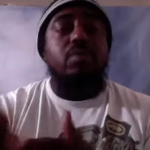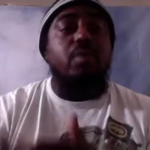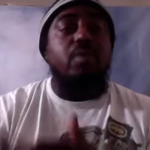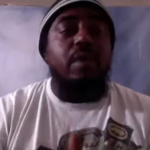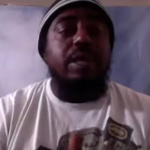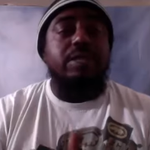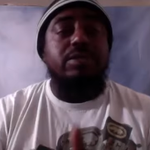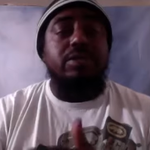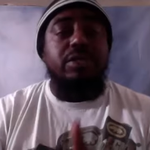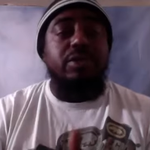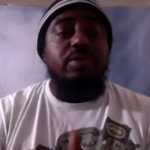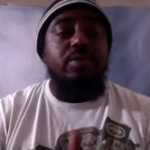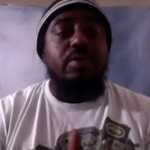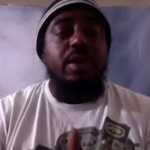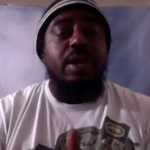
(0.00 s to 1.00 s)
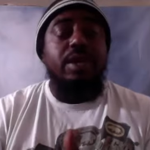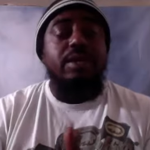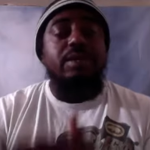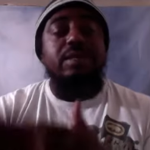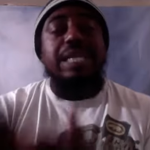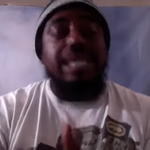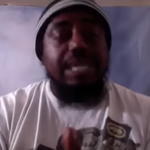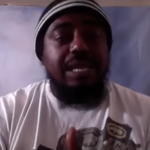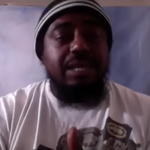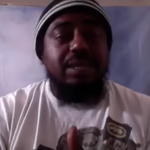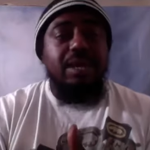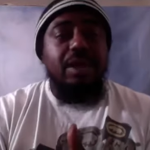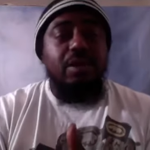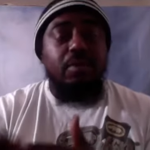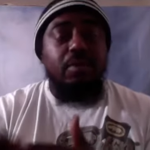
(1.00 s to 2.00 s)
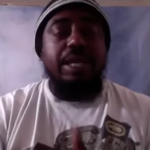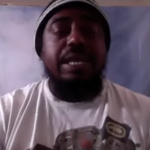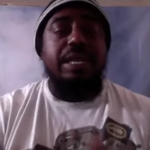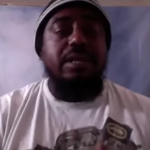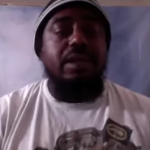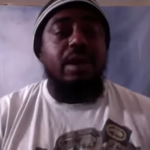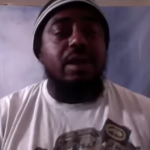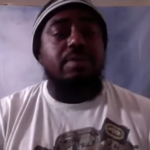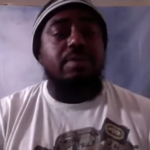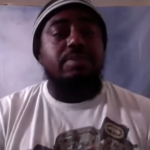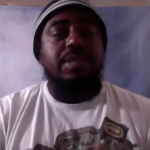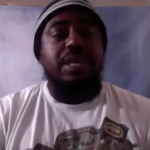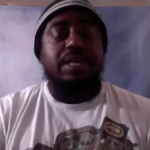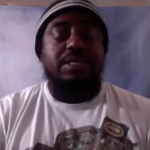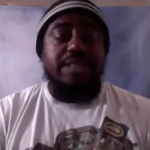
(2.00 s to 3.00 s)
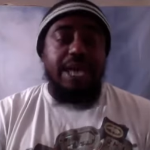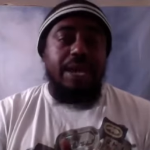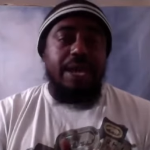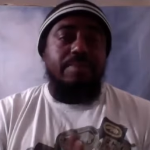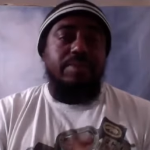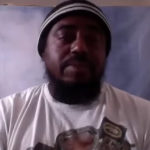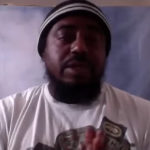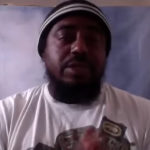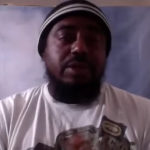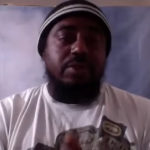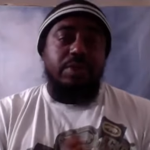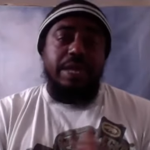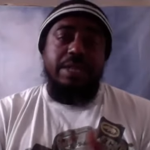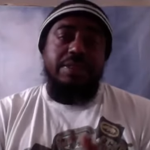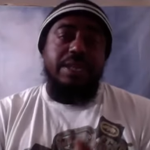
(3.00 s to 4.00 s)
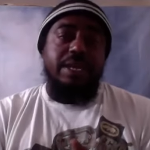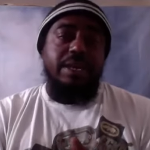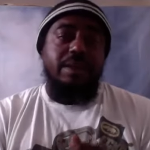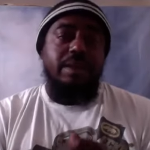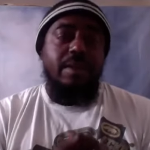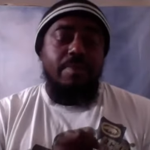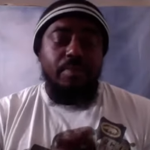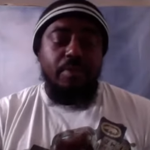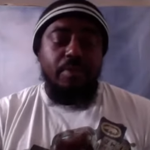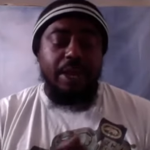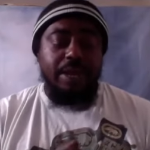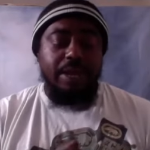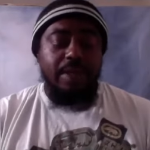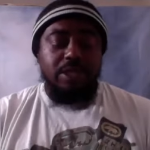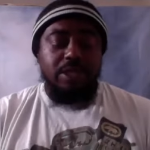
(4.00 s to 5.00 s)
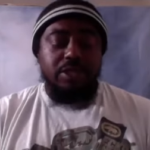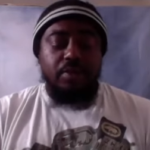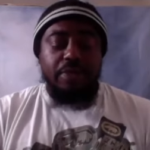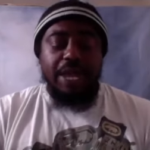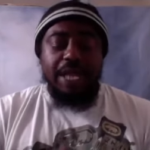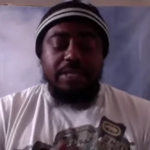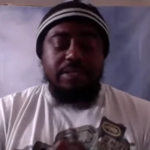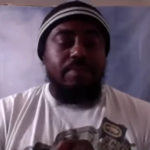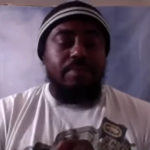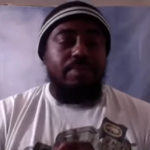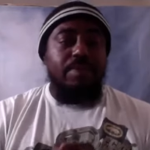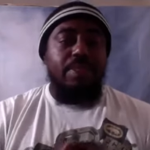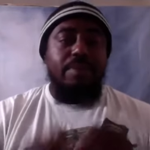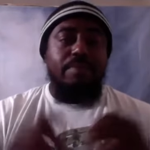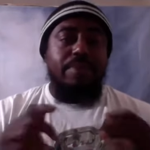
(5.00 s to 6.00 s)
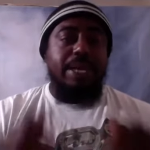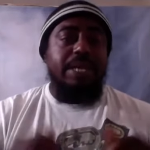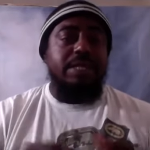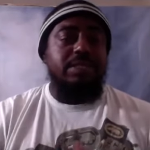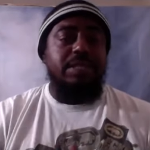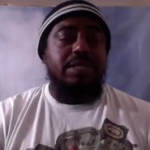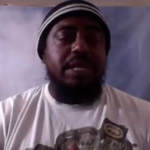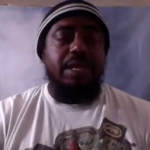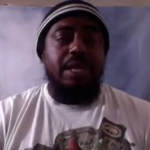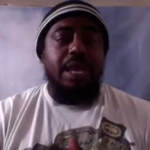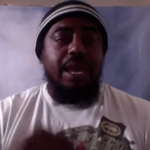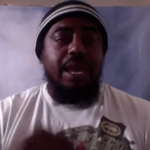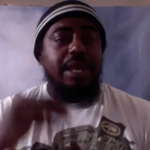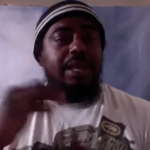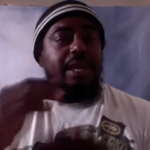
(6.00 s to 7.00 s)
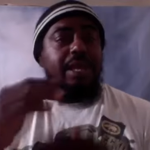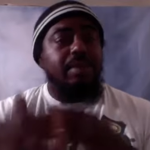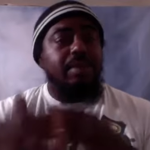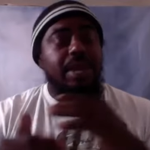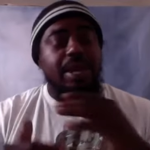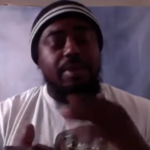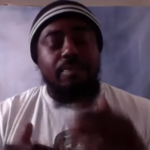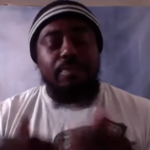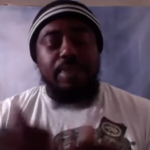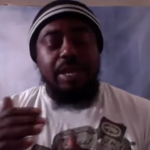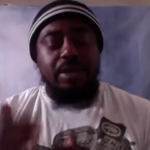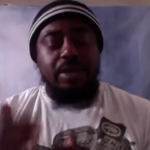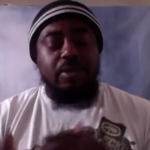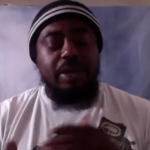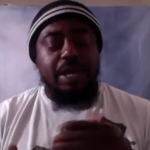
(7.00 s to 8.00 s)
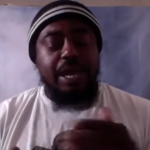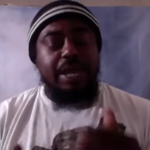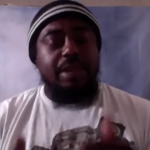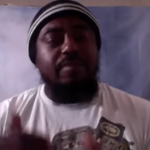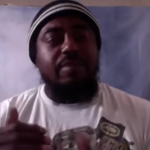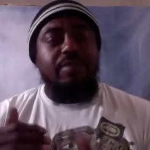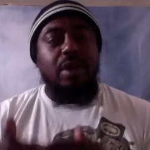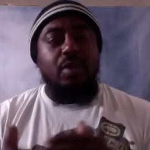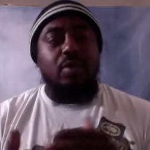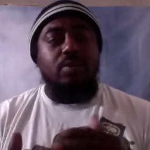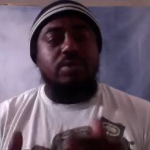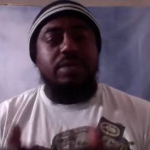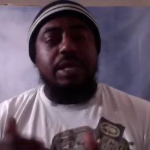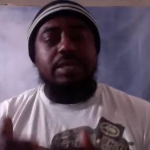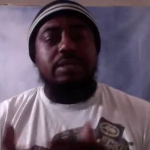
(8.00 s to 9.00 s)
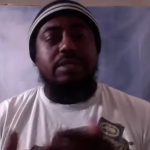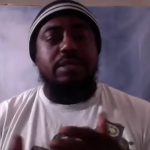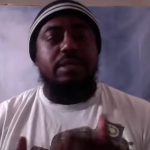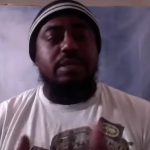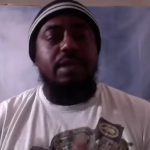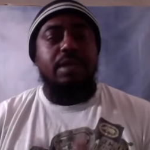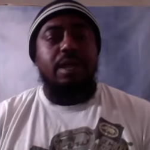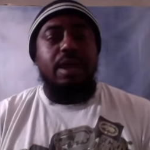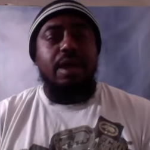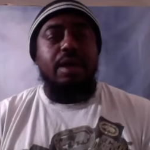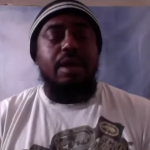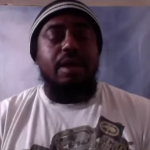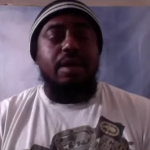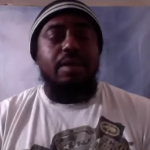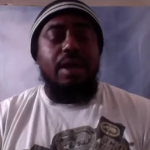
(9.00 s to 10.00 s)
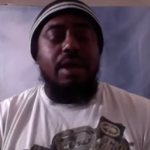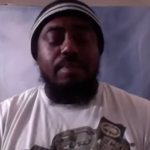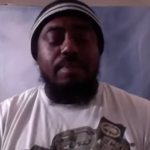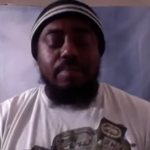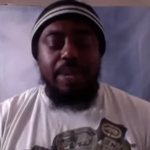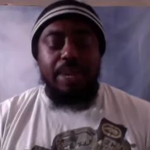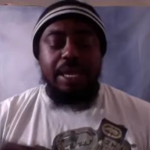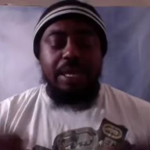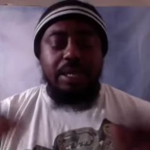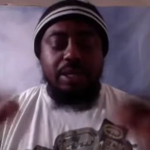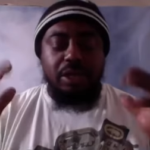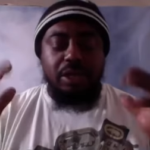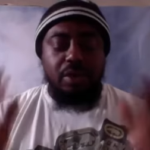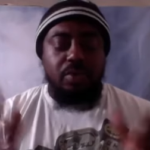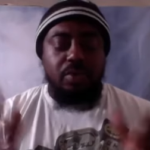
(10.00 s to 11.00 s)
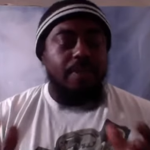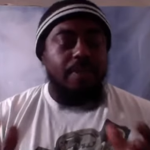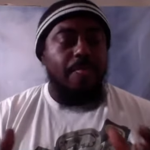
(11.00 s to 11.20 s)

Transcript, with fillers: want to lead when it comes time to do that thing right so that's the the biggest thing and and and being creative goes into uh, uh being you